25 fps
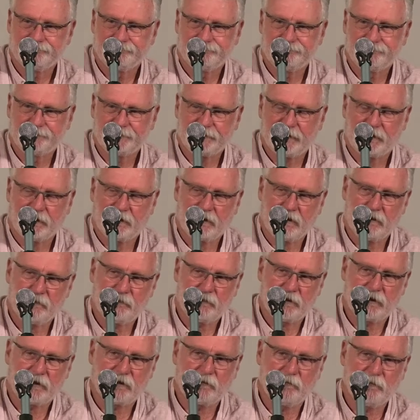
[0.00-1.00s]
Jay came
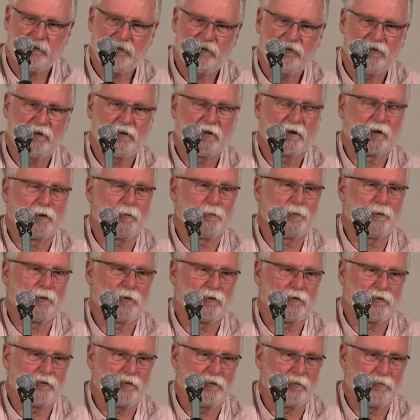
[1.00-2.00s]
back to me and said I could put the
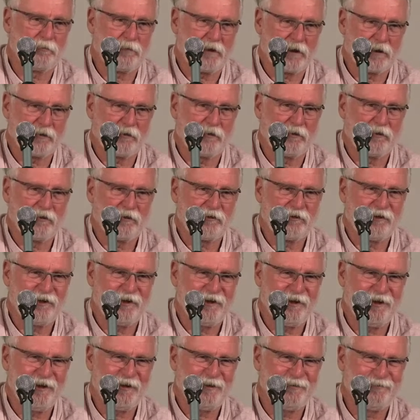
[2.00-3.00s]
song back on the
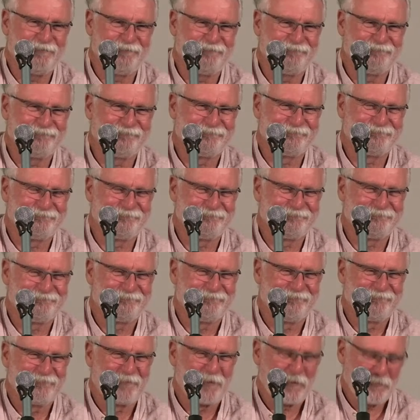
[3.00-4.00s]
CD,
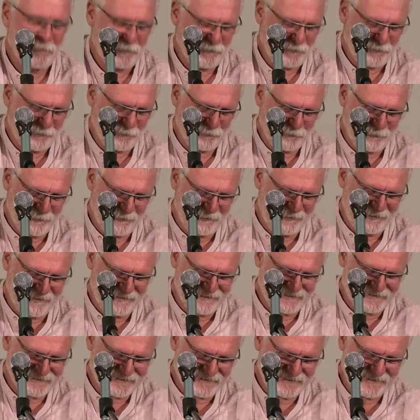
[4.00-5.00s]
which is where it
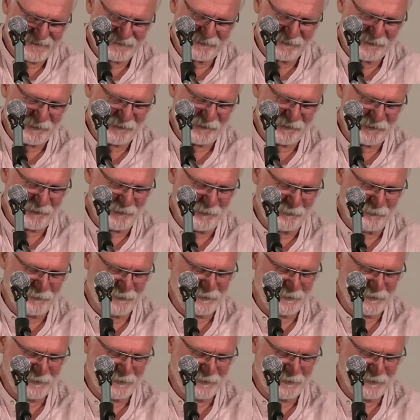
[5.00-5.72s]
is. He's not stupid.